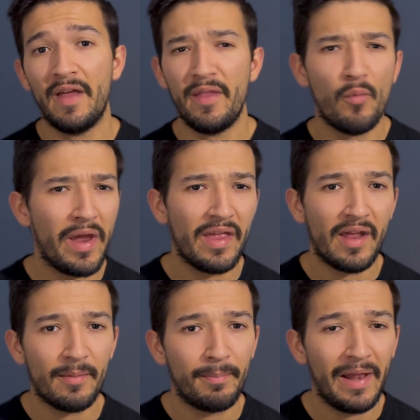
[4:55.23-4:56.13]
The way
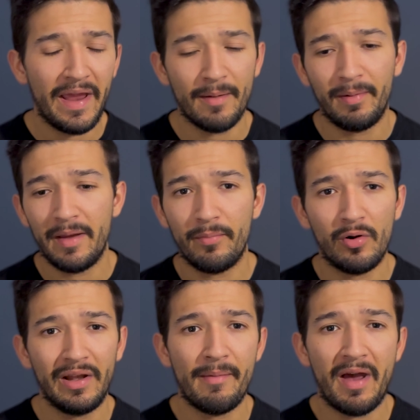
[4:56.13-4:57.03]
that I play
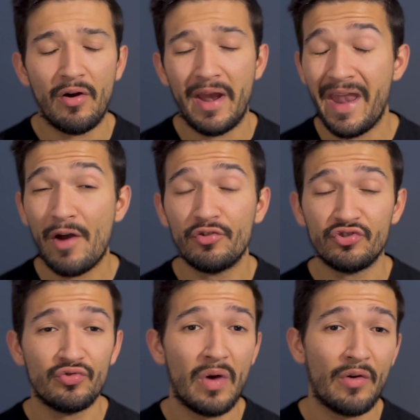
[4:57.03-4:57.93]
probably about an hour to
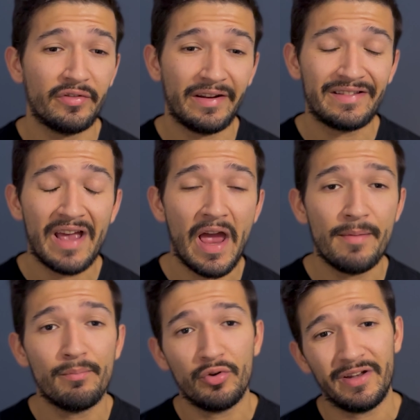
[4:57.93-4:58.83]
2 hours at a
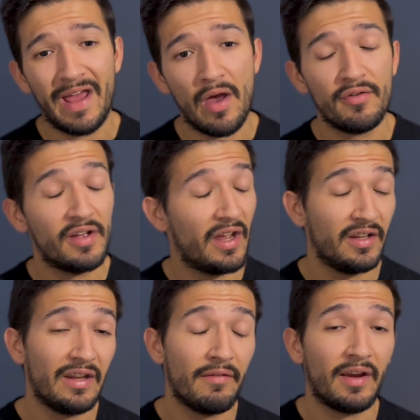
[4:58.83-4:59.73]
time, put it down, and it
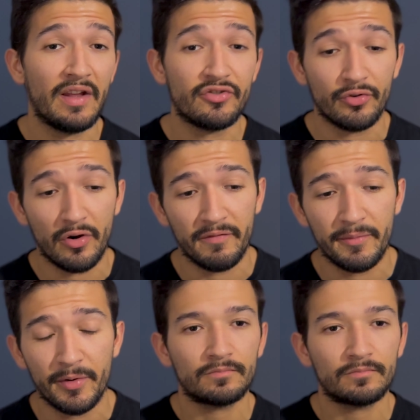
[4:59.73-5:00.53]
never gets uncomfortable.